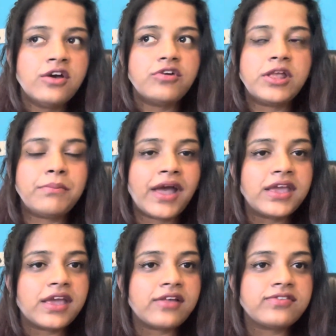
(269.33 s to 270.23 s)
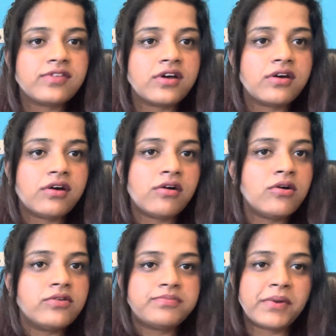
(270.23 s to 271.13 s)
in my case, the
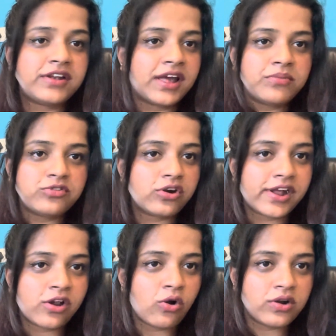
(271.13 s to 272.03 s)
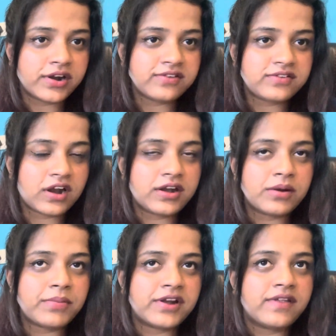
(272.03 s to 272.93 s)
uh, my time slot had already
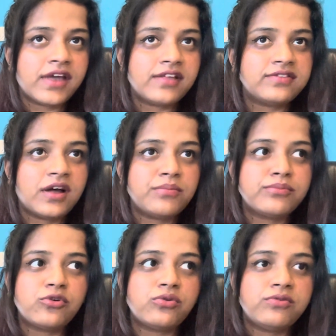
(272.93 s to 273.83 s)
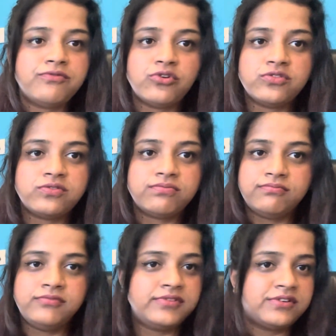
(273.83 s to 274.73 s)
started but the exam was
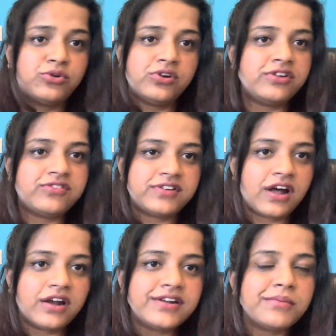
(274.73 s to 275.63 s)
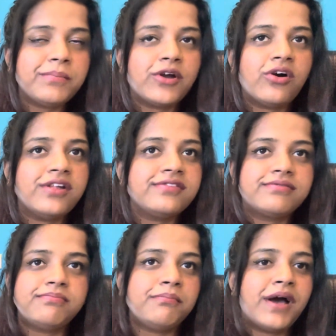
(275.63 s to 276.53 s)
couldn't start because
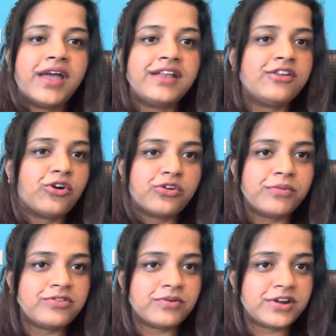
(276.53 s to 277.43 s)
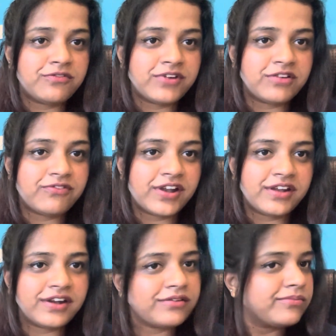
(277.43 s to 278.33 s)
my documents weren't verified
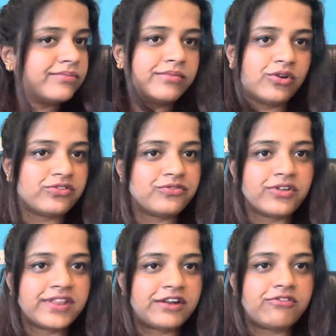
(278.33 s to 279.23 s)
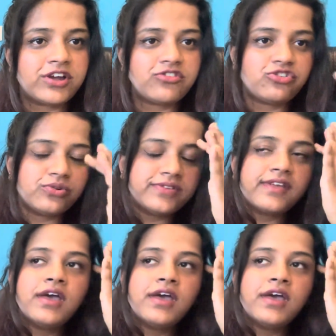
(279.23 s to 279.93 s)
yet because of the network issues